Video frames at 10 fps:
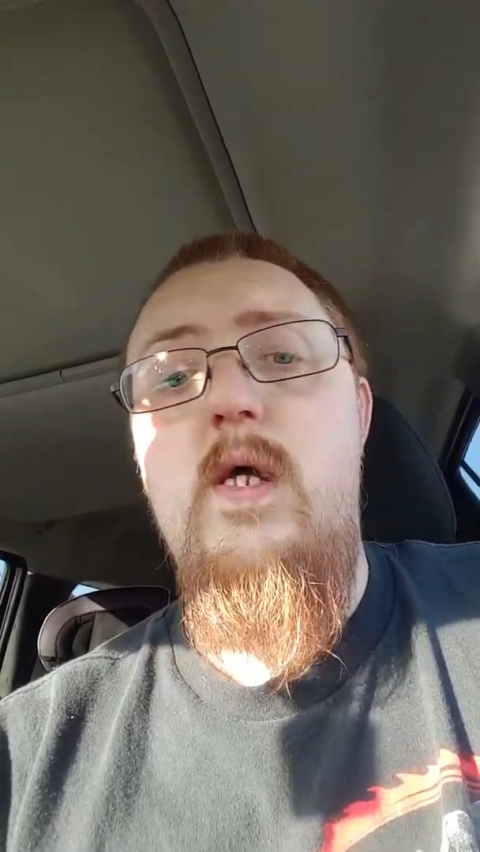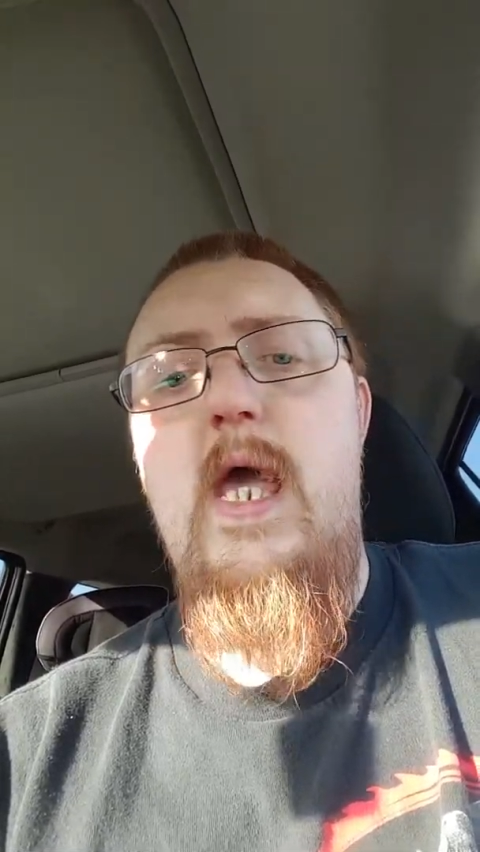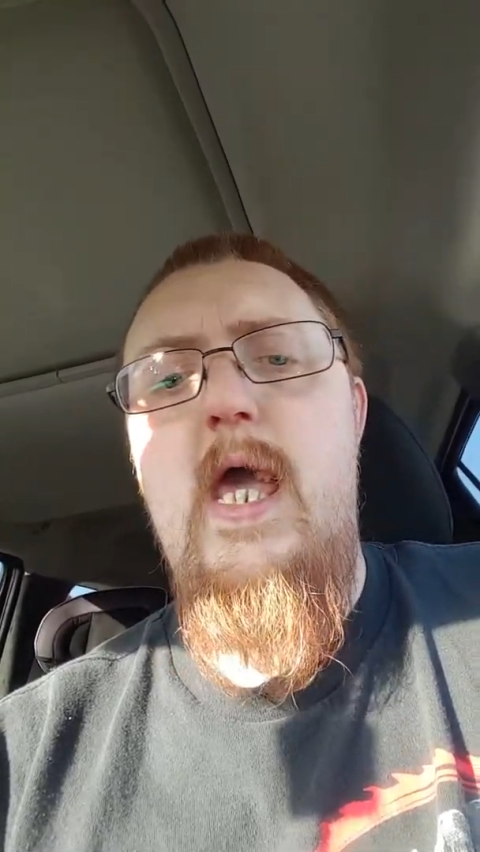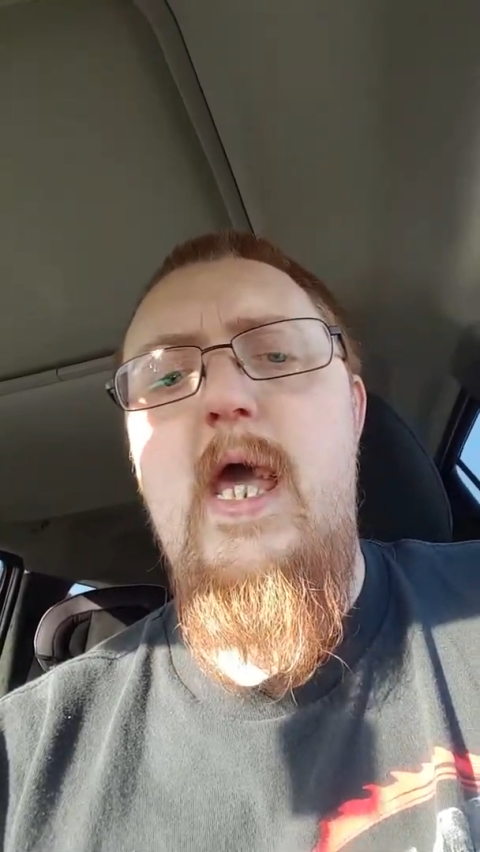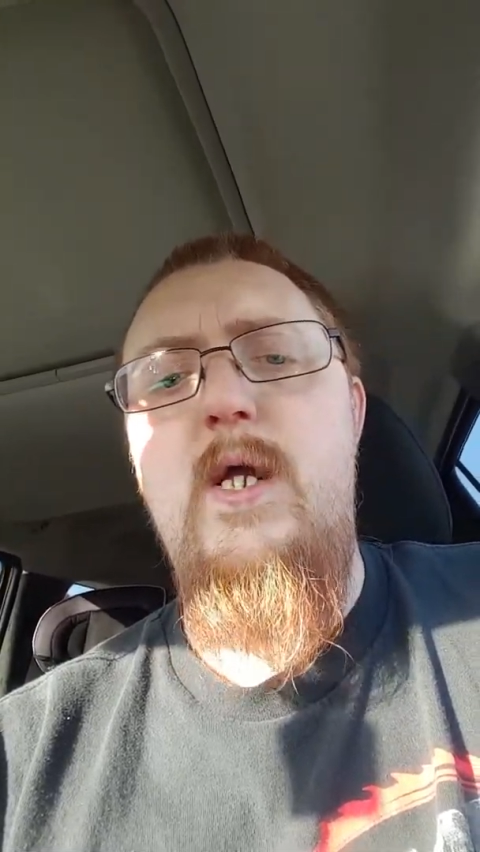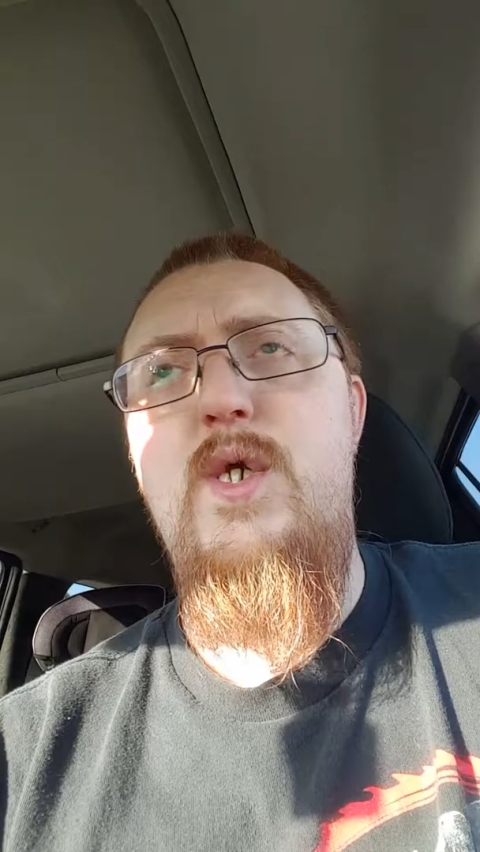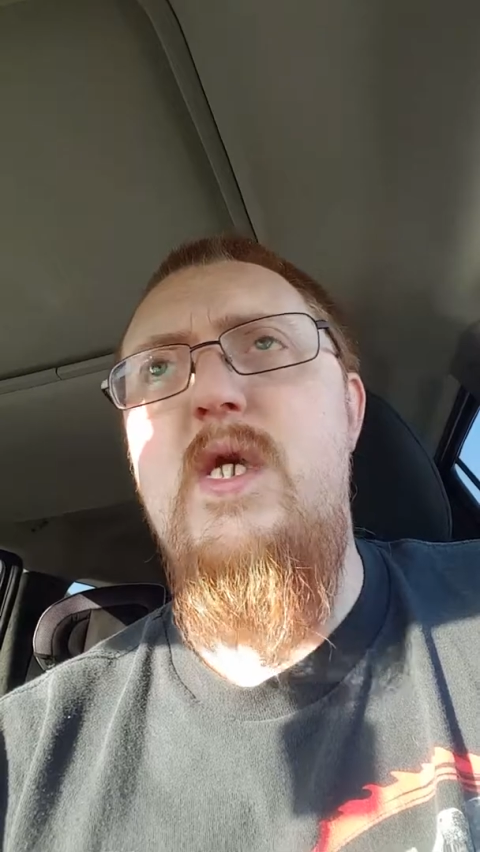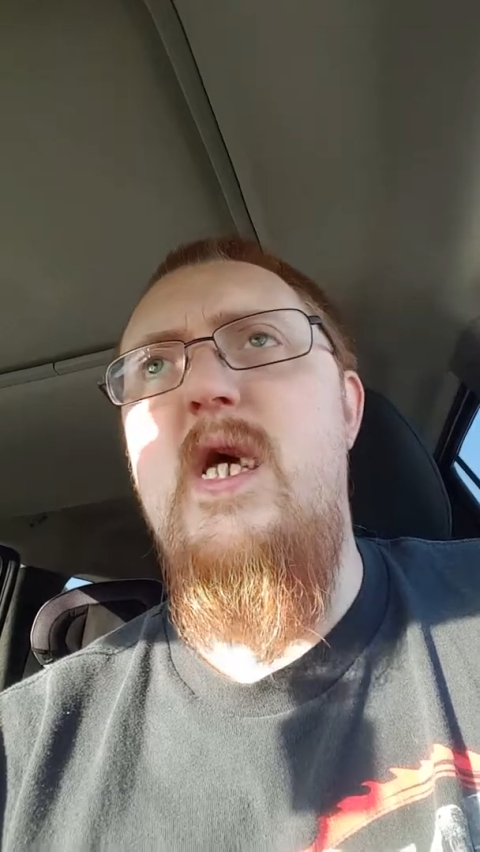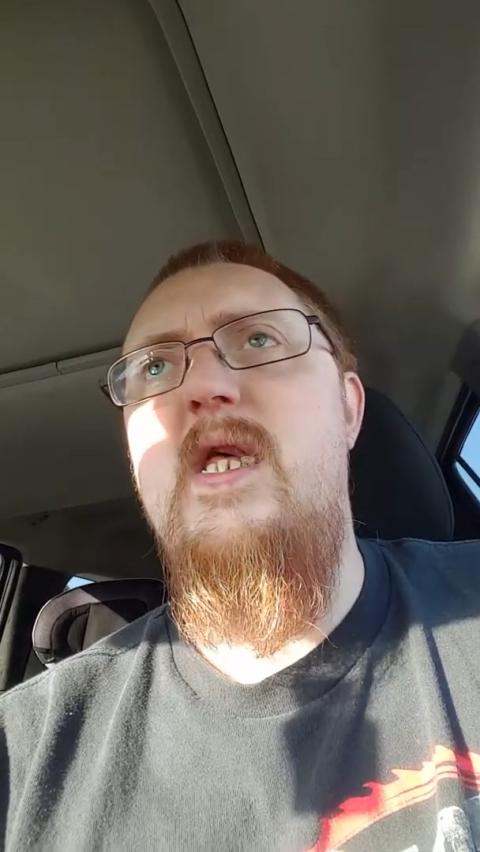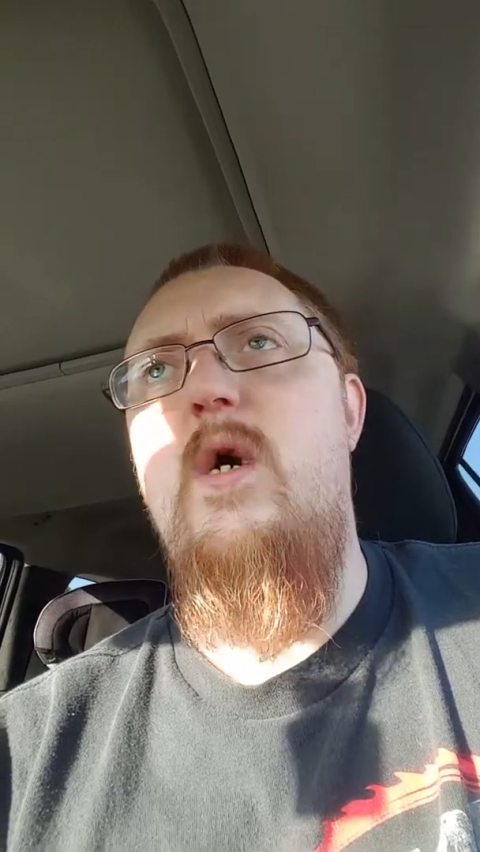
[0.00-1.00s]
and she's
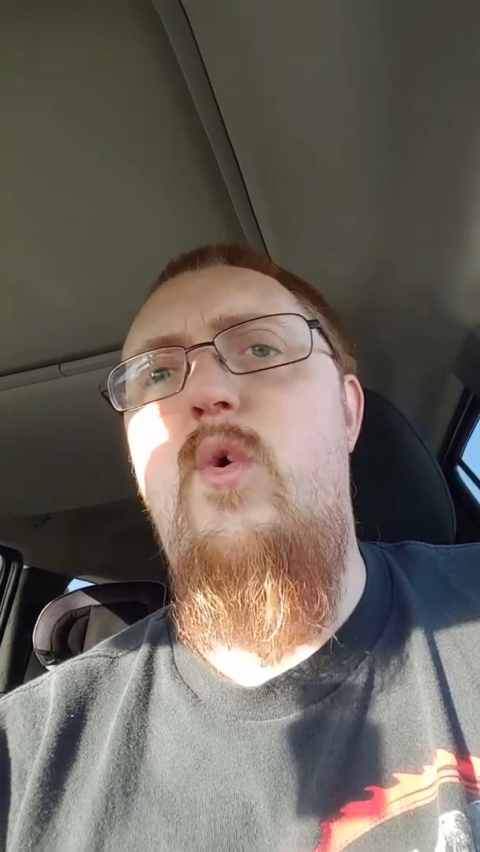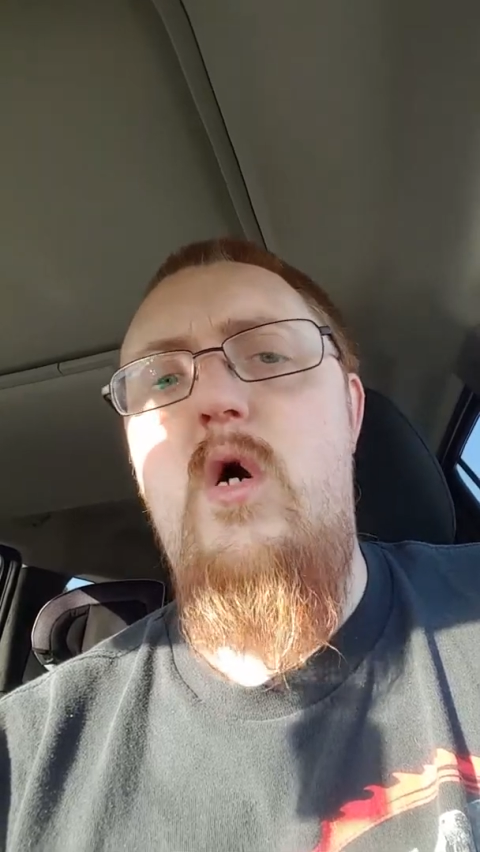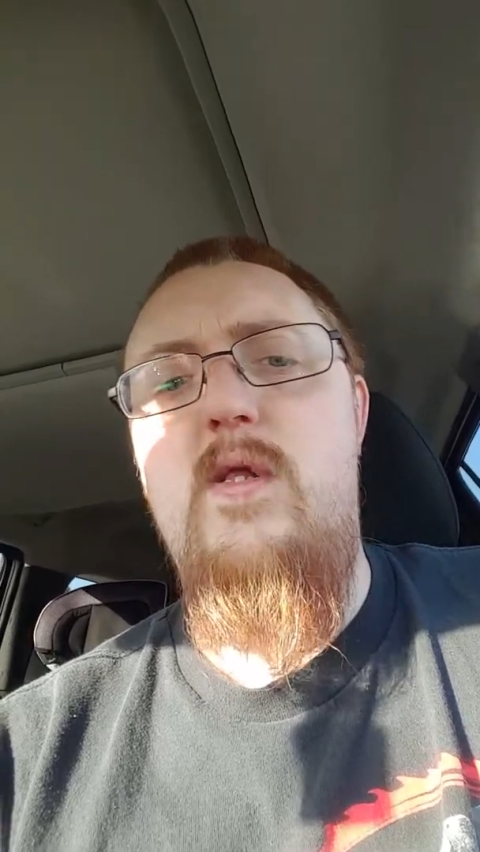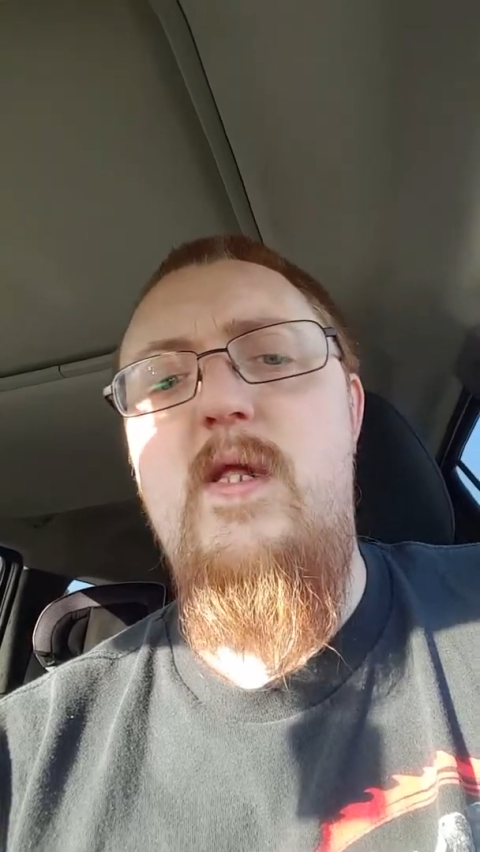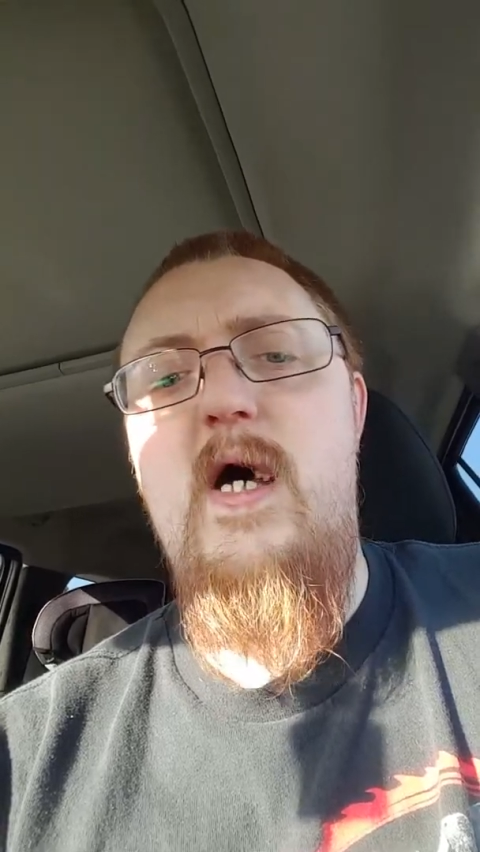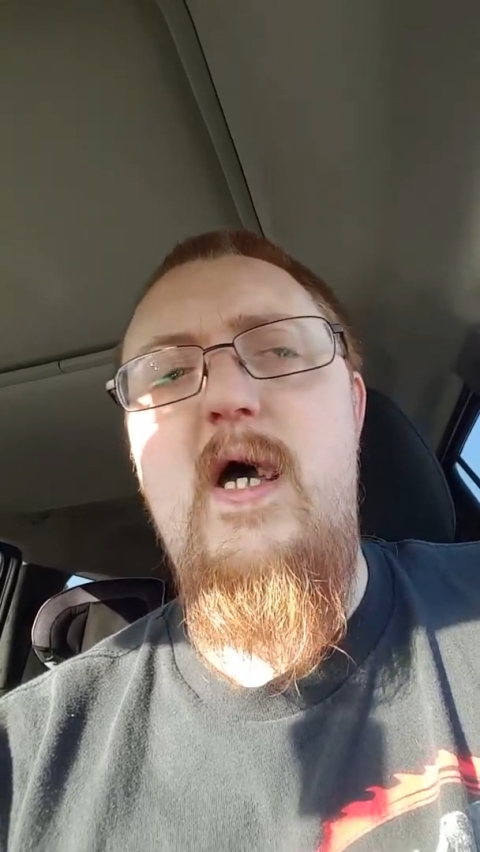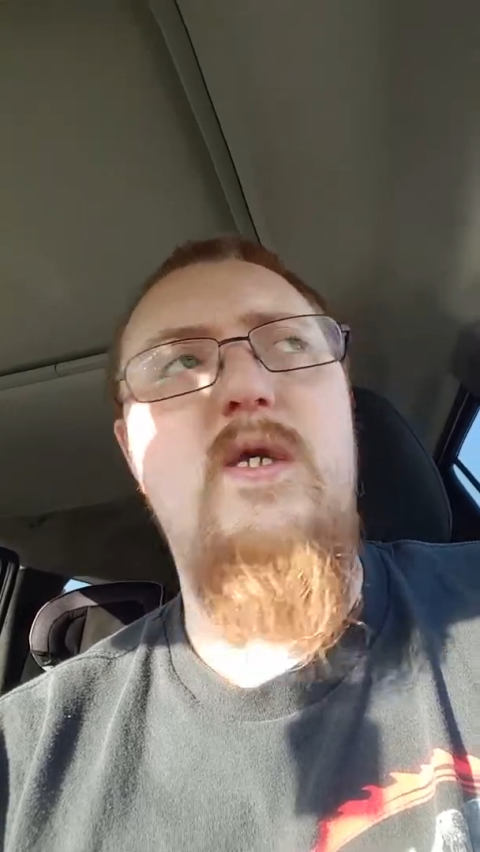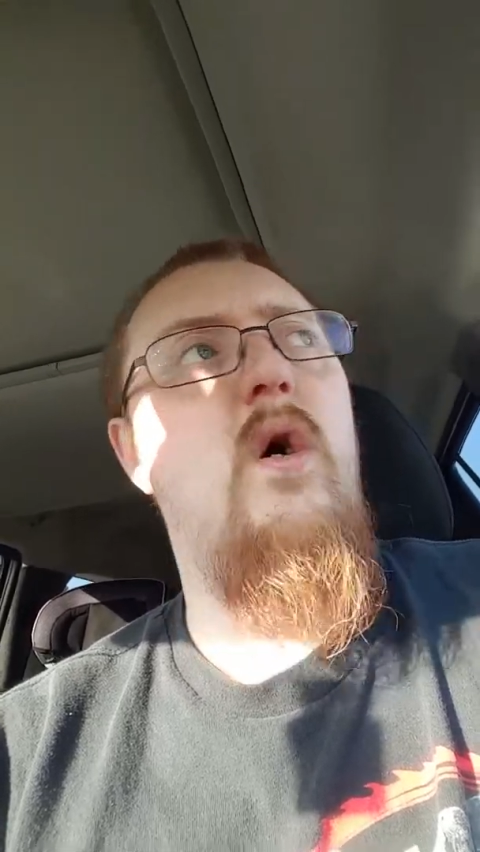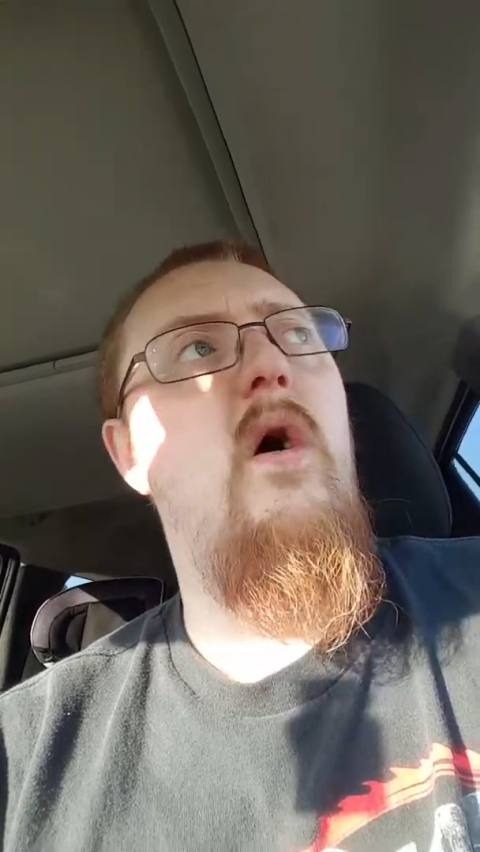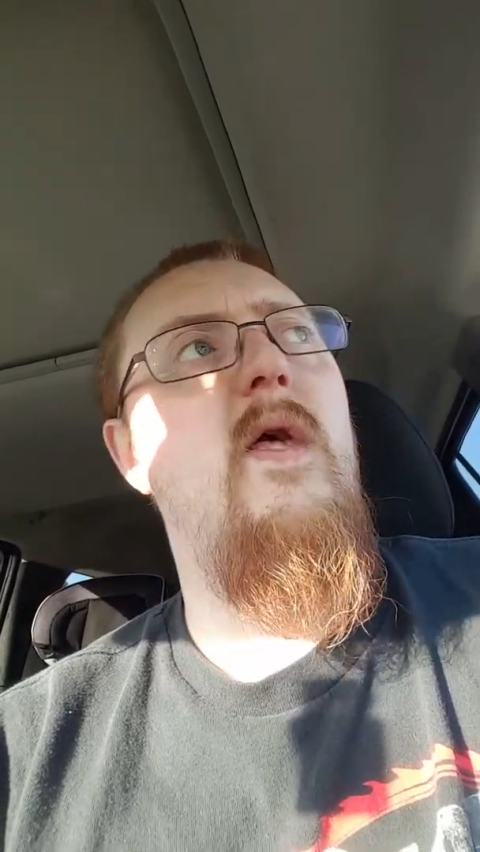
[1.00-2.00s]
gotta take a walk tonight,
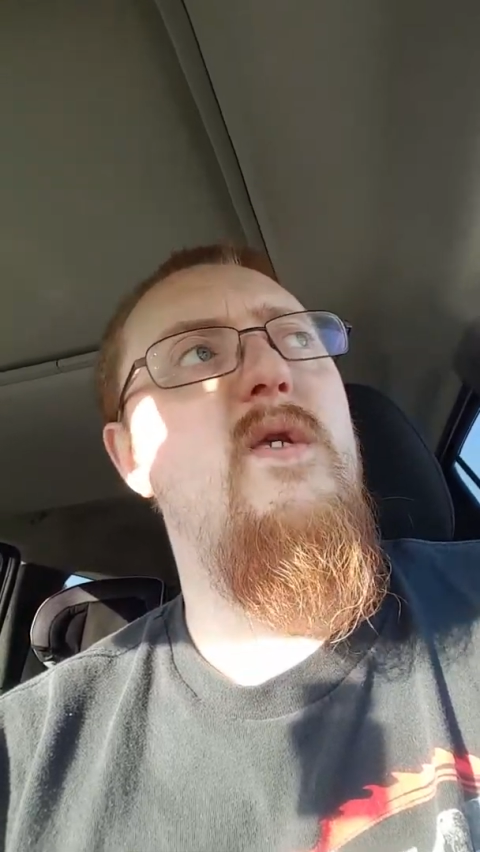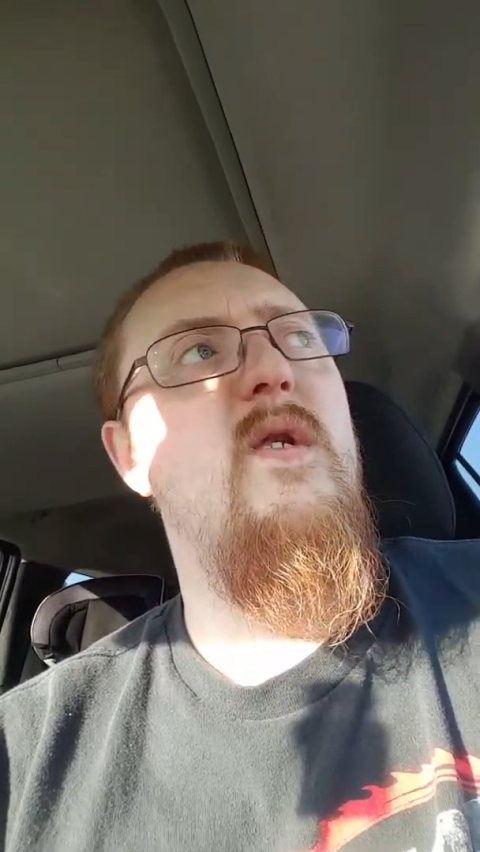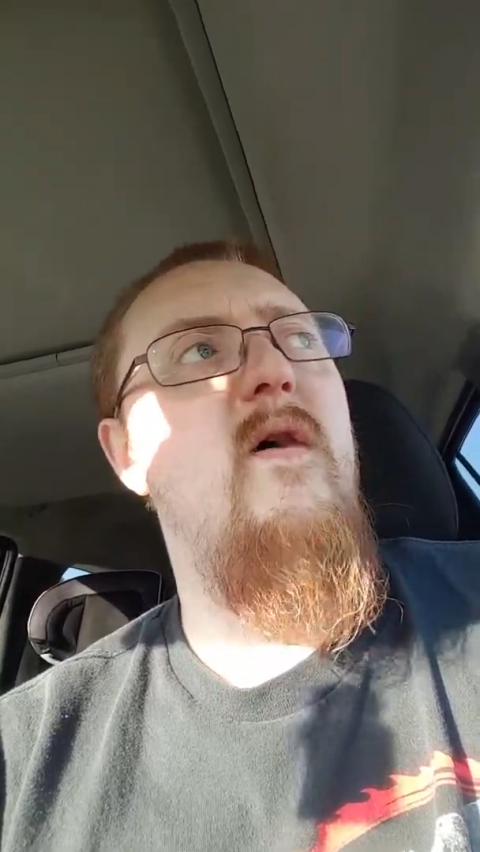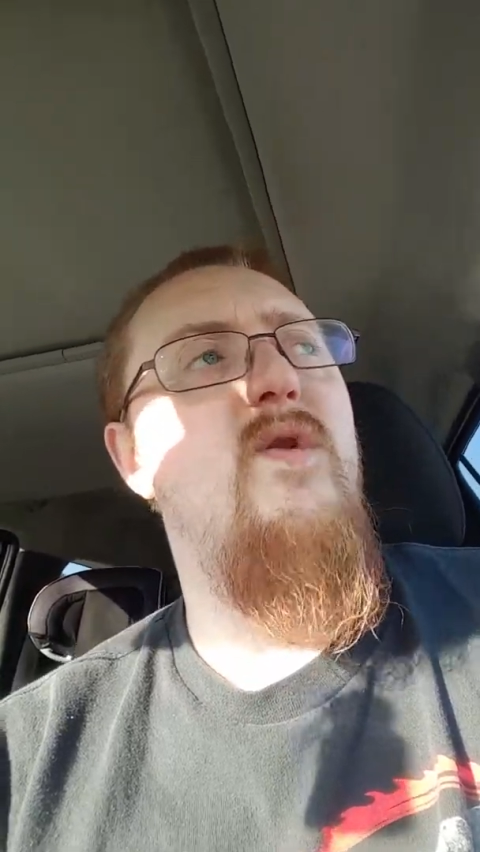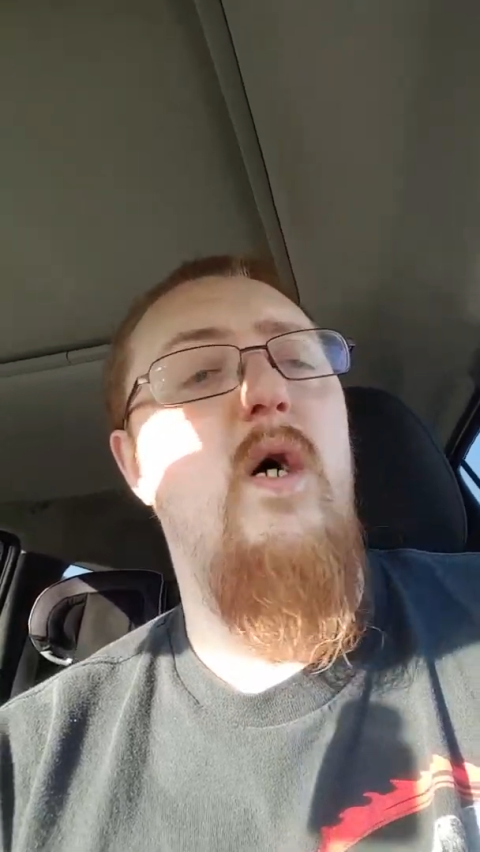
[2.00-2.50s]
so all that stuff.